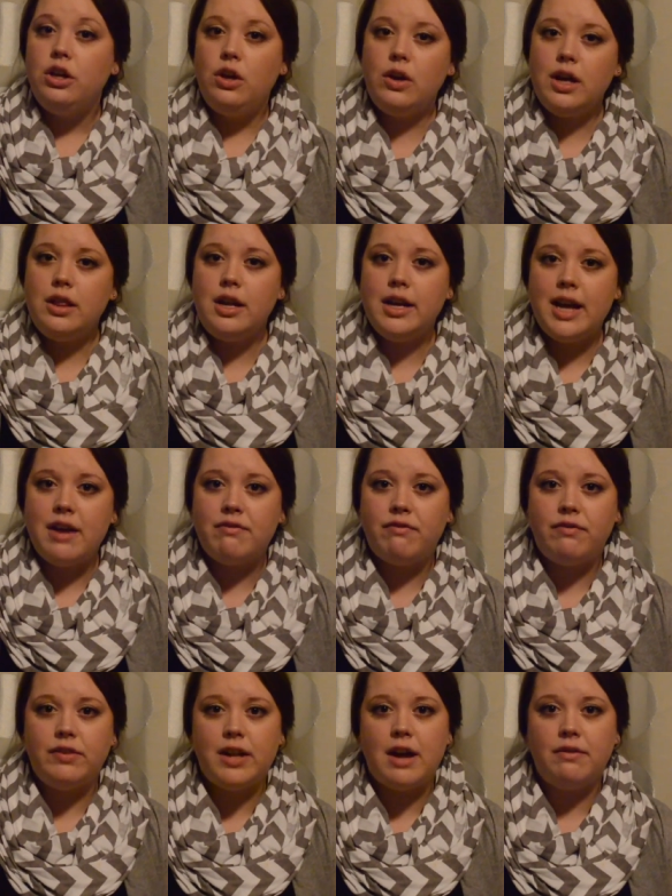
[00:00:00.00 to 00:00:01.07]
you can look at
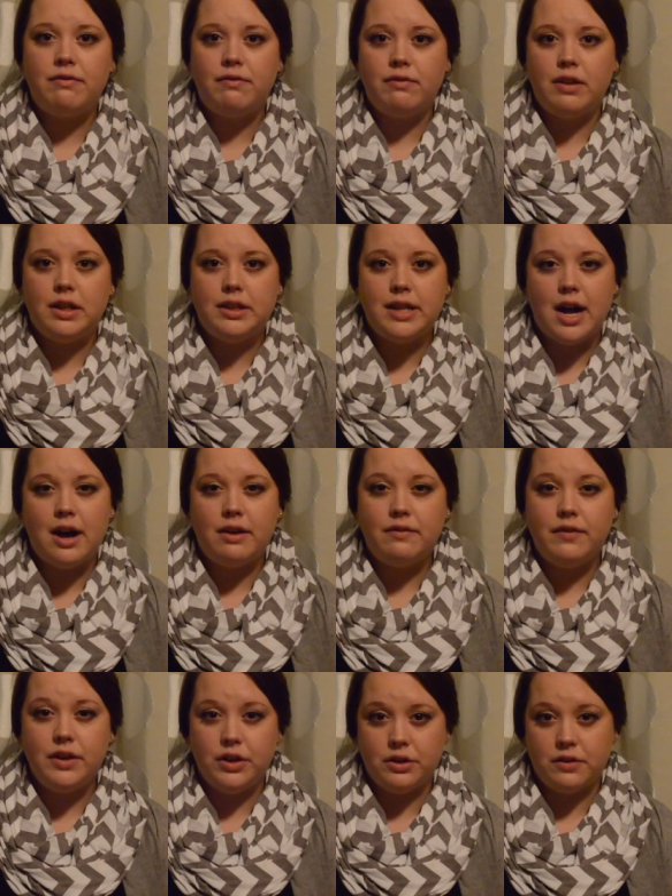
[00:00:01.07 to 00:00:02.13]

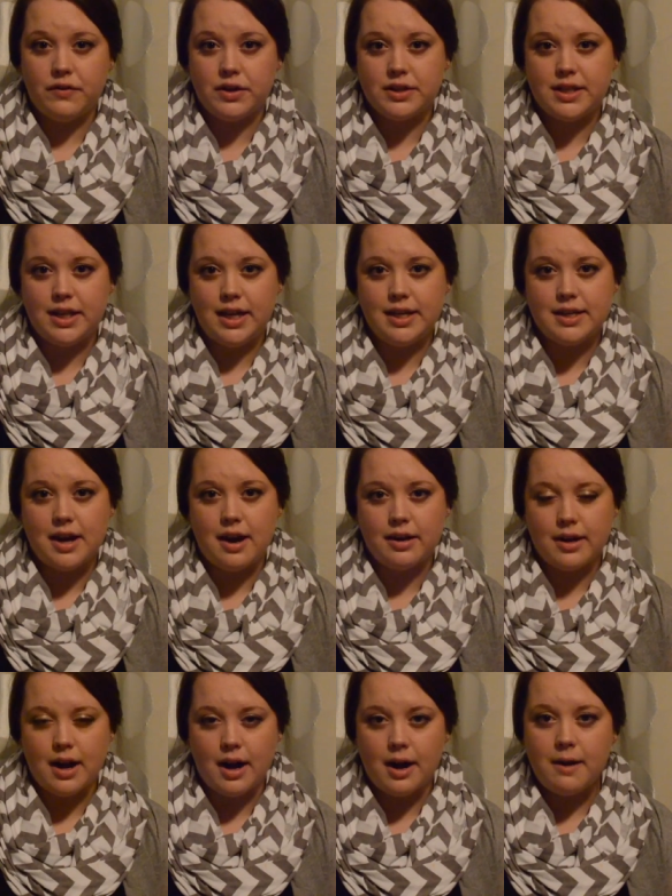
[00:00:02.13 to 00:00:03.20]

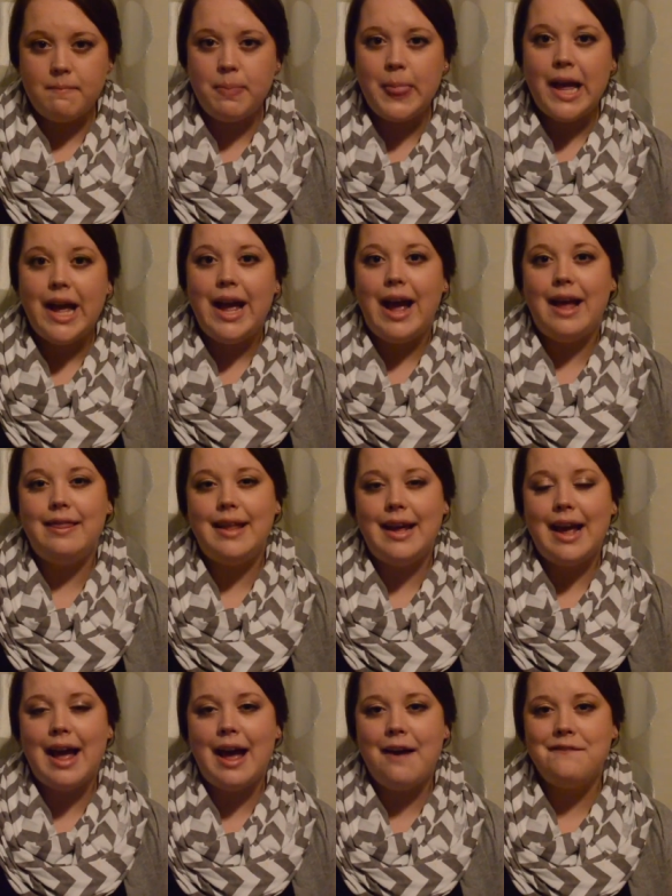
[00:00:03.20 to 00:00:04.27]
fluffloveuniversity.com and
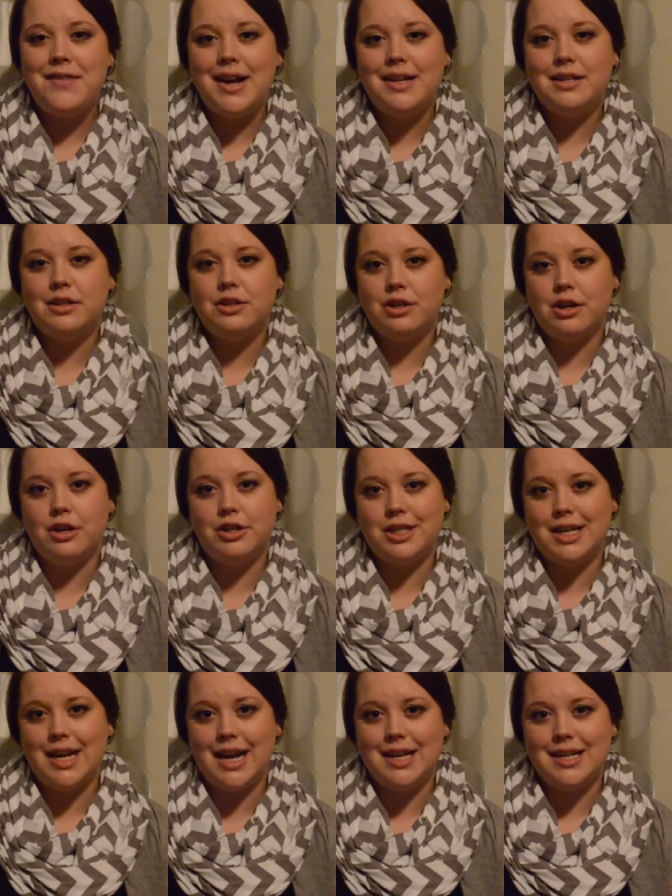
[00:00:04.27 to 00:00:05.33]
they have a
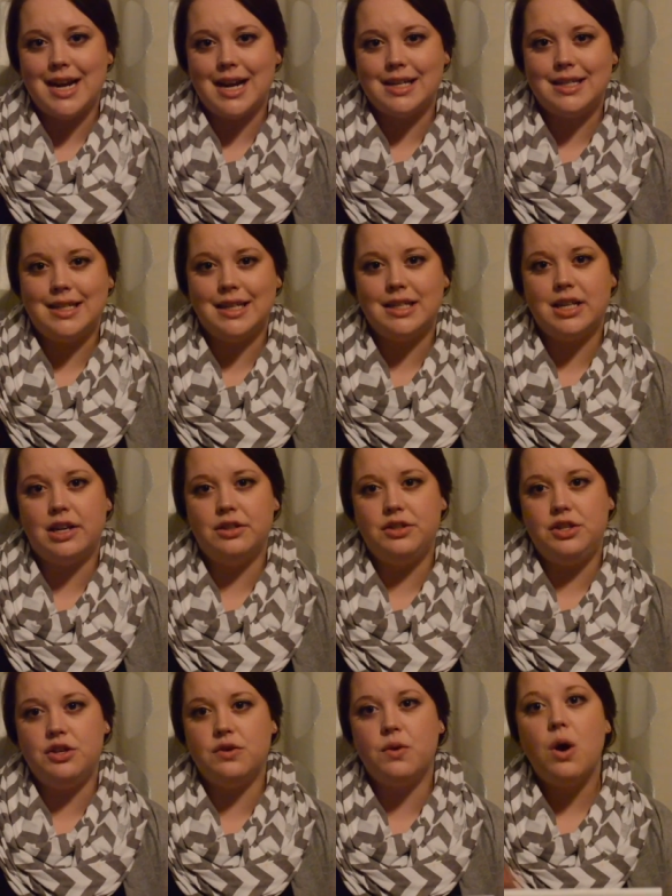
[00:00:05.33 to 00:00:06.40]
detergent index that
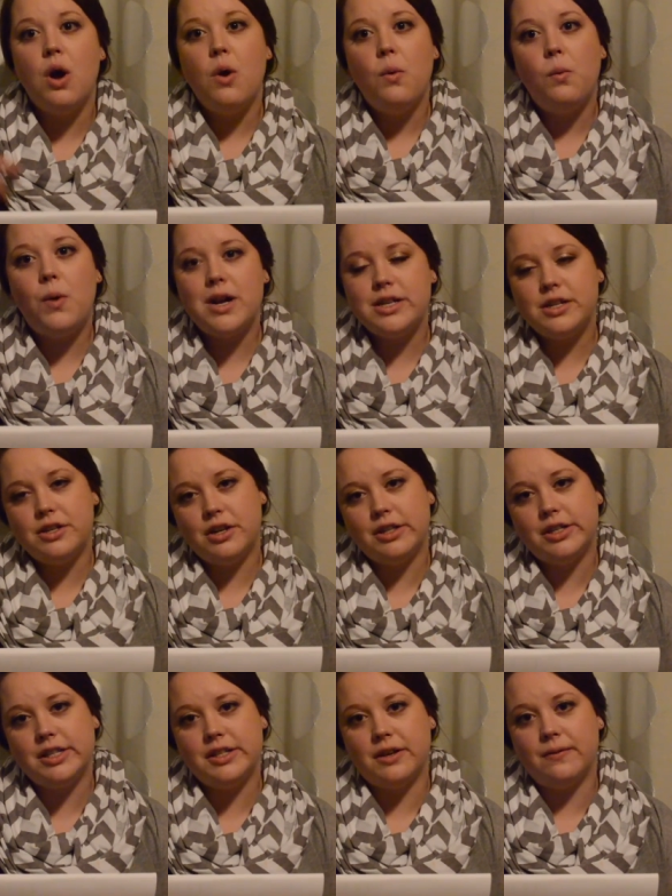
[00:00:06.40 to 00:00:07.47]
tells you what
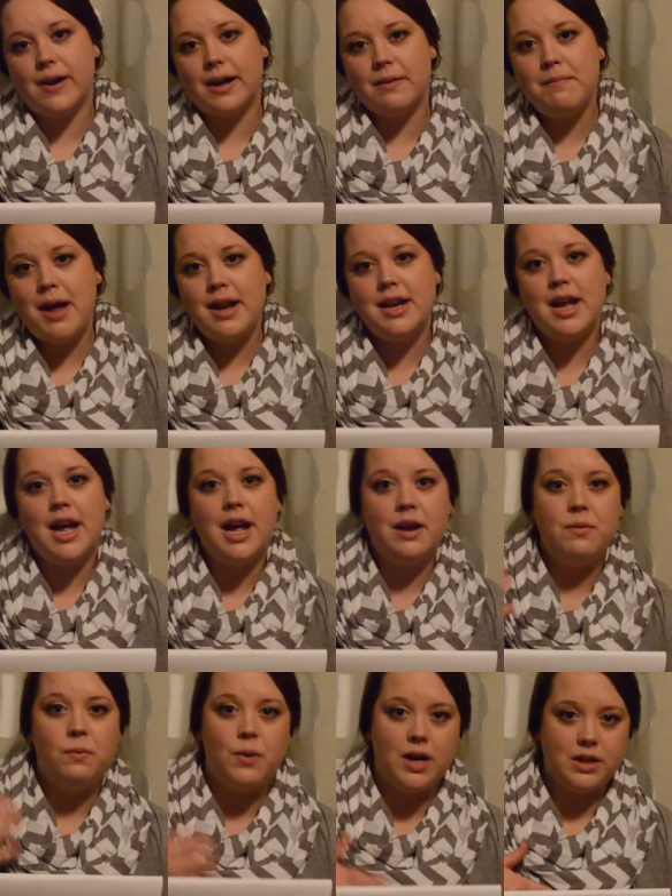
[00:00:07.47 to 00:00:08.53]
detergents are
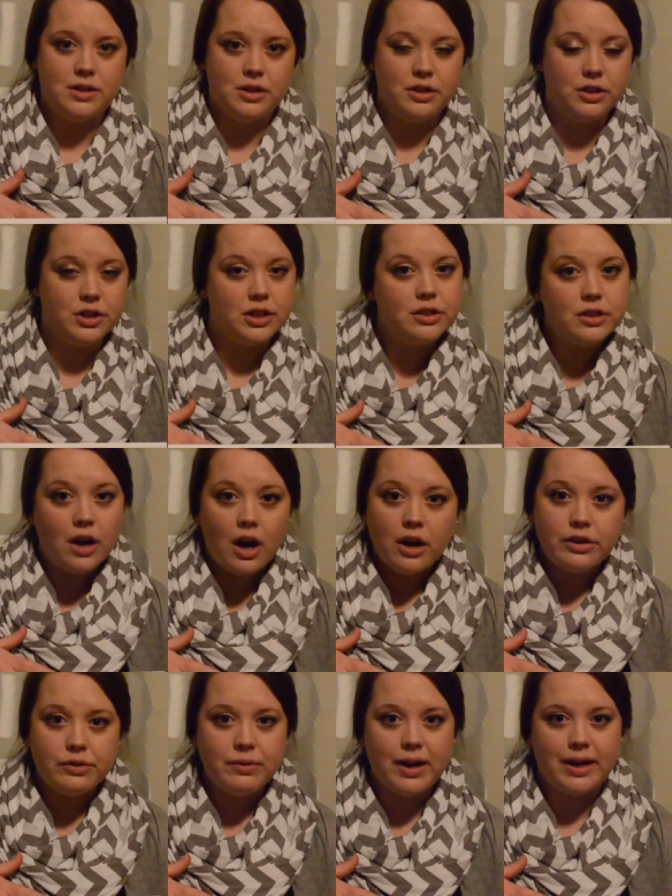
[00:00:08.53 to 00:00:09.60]
recommended, what detergents
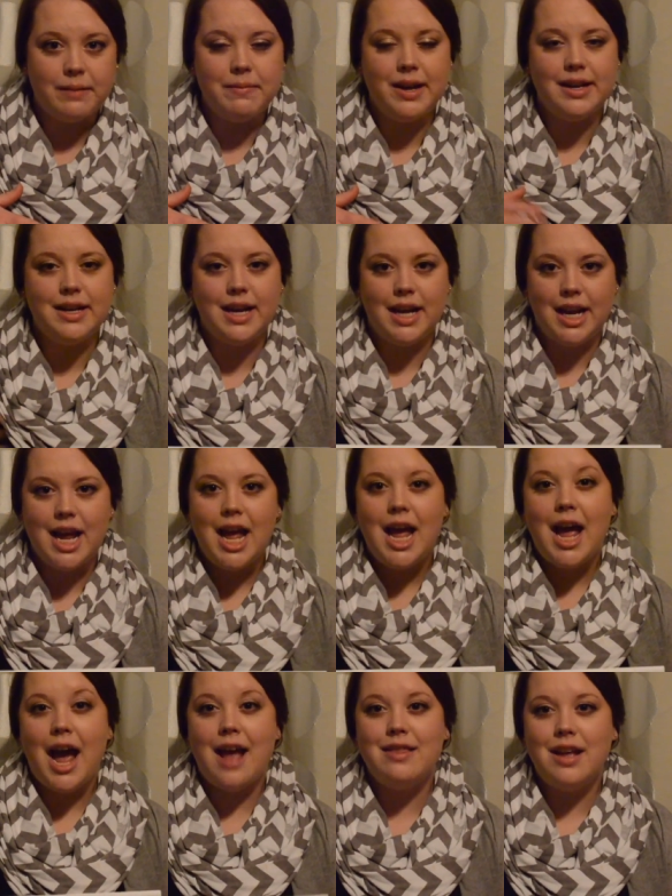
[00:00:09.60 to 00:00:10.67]
aren't recommended,
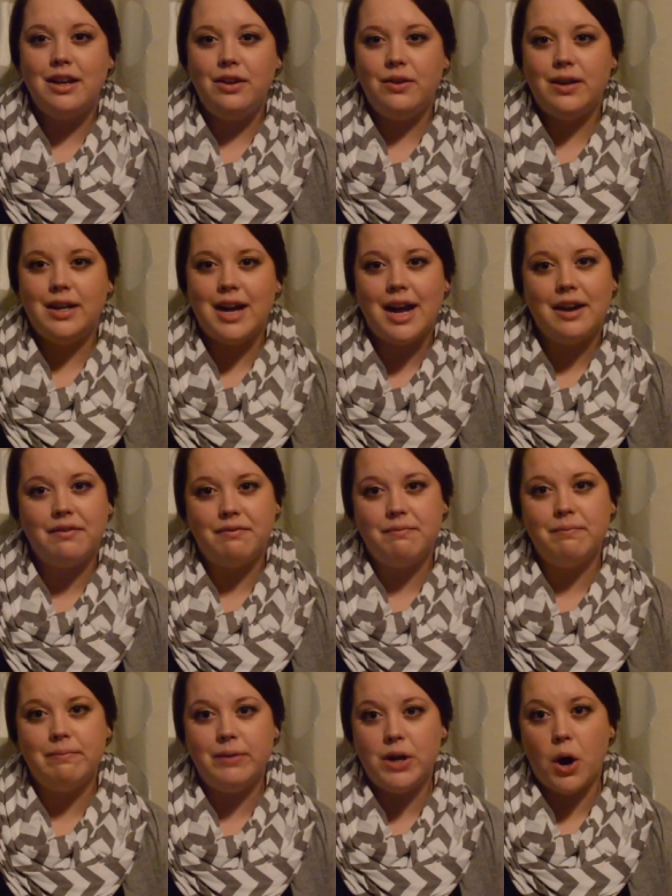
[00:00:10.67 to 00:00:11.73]
and then you can kind of
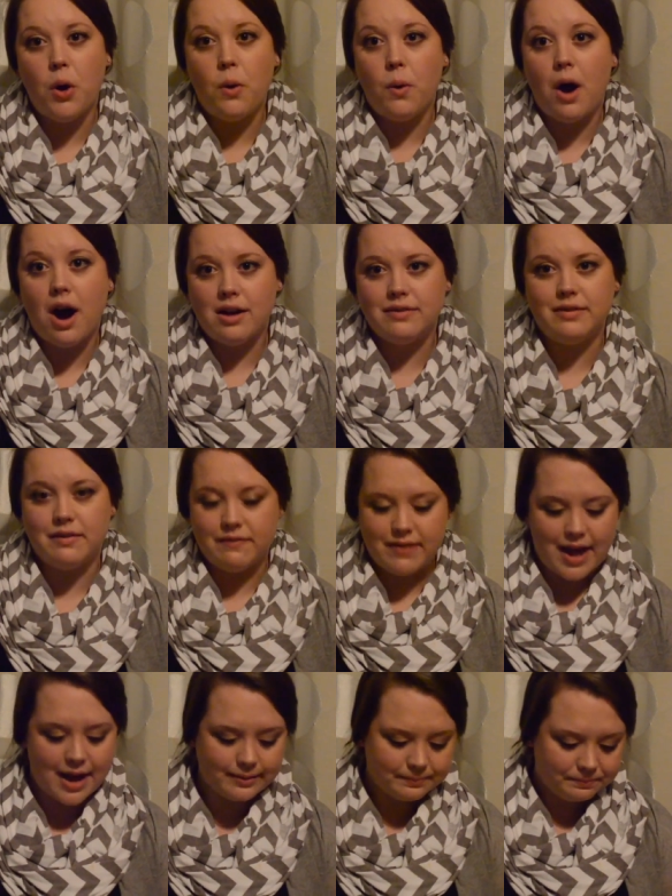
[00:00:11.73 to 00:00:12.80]
go off of
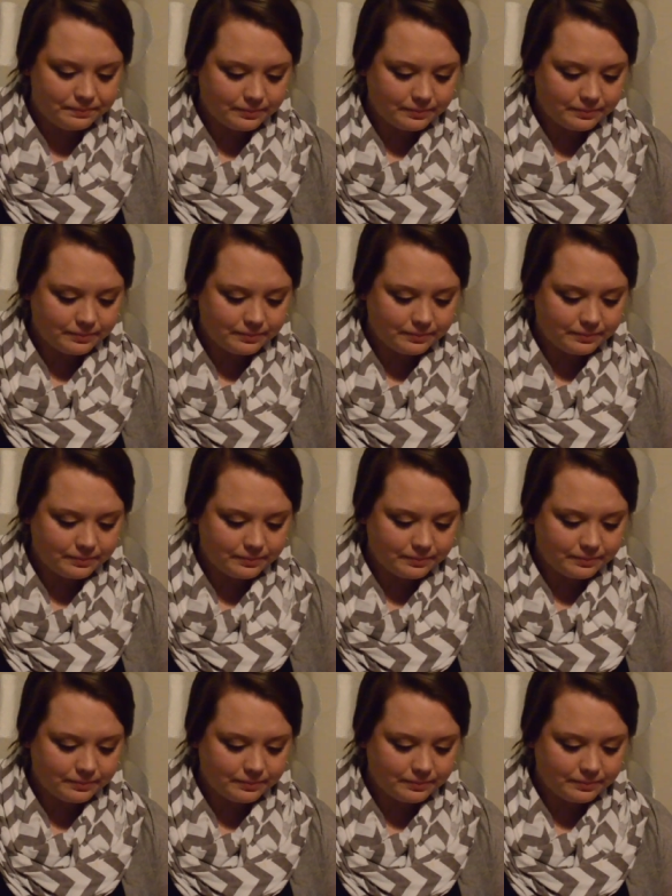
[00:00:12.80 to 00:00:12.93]
that.